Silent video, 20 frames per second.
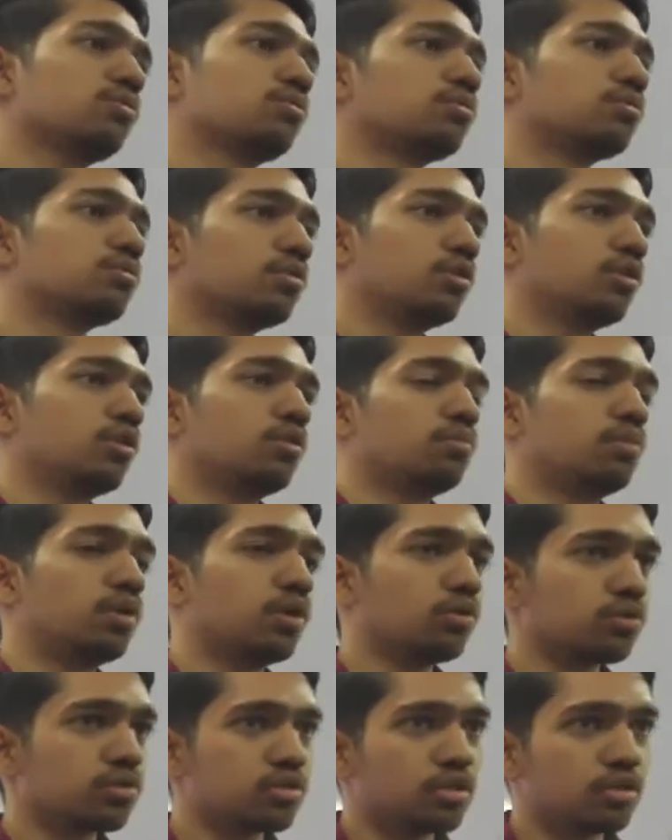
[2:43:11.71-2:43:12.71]
No,
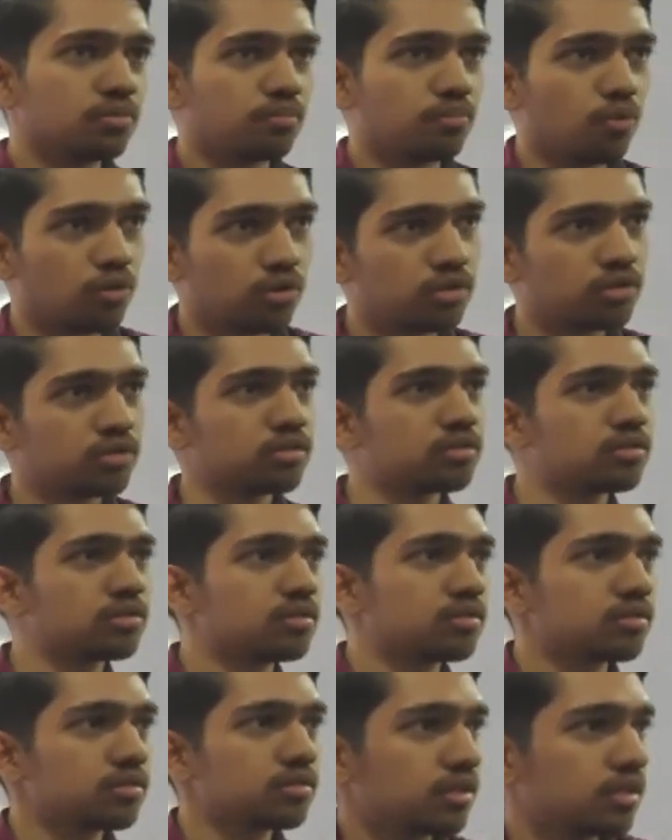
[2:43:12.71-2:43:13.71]
because the
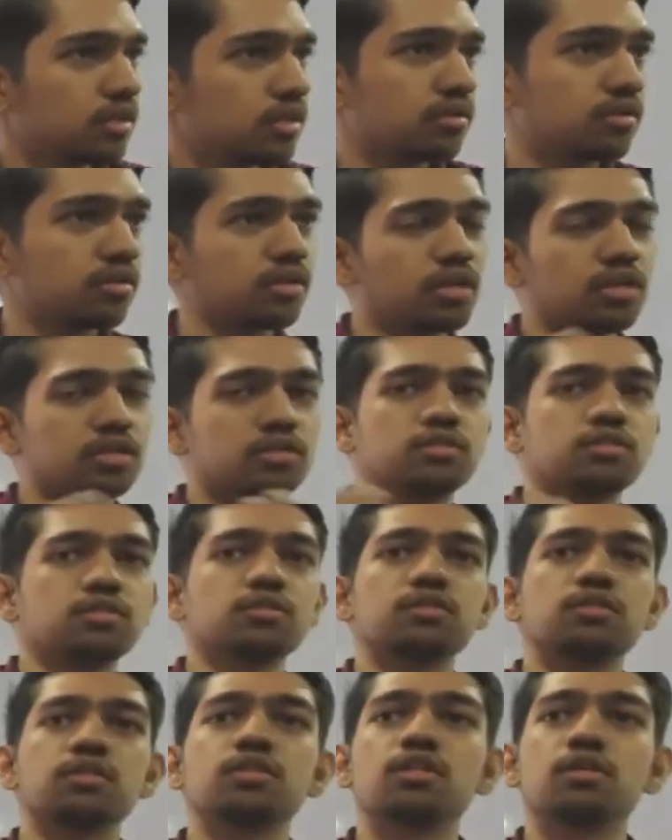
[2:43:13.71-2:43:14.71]
bonds
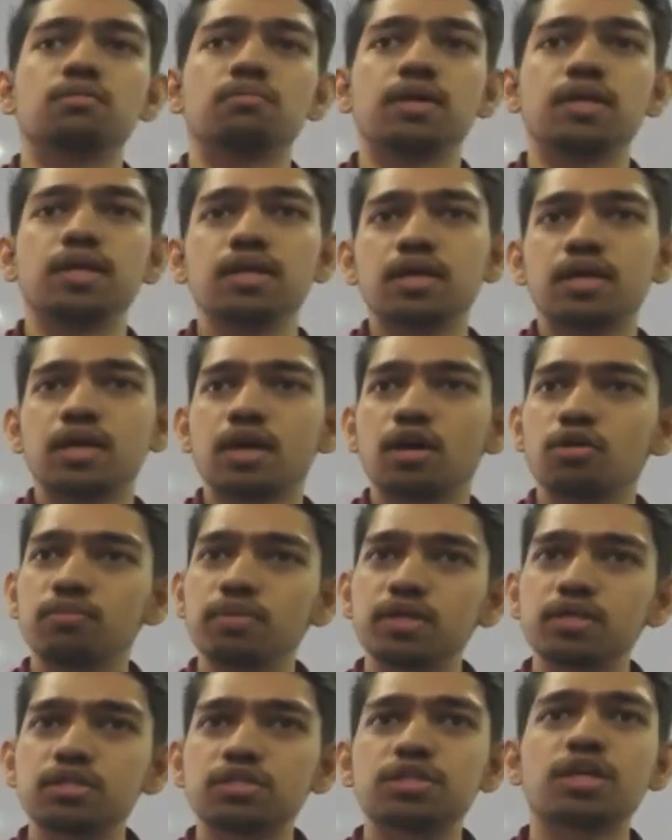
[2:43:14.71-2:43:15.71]
interactions in the milk
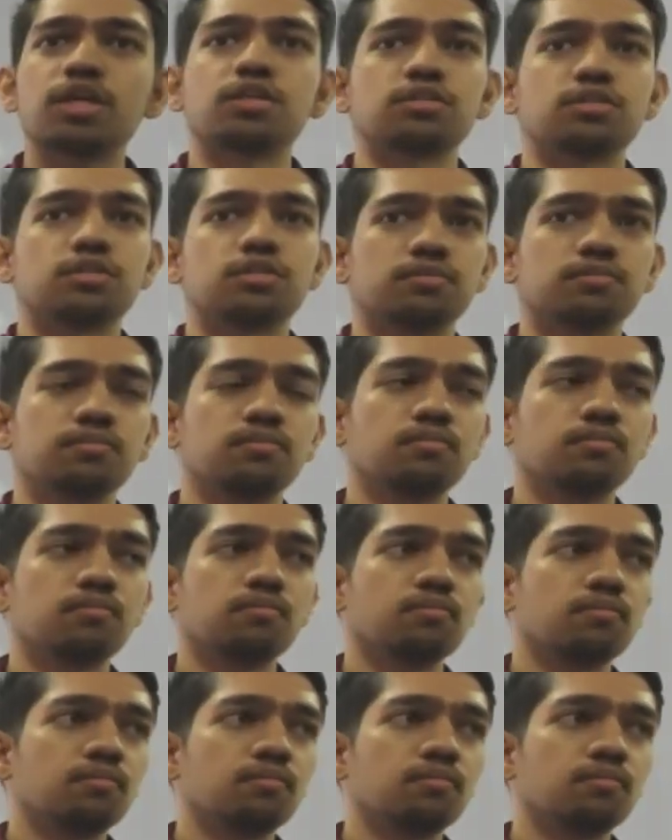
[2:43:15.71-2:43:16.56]
have been changed.